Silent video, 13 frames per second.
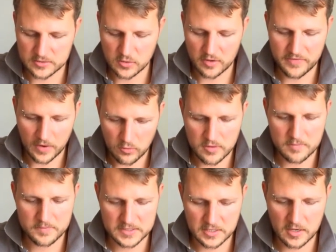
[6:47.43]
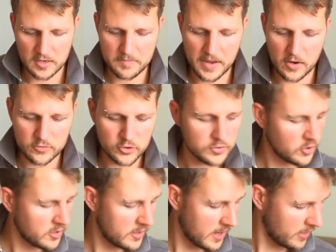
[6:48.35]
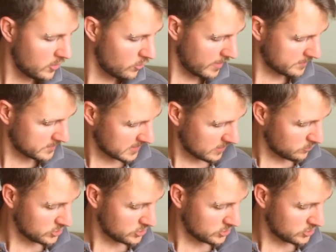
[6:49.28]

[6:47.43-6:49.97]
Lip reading: So I found the particular pair of shoes on another website,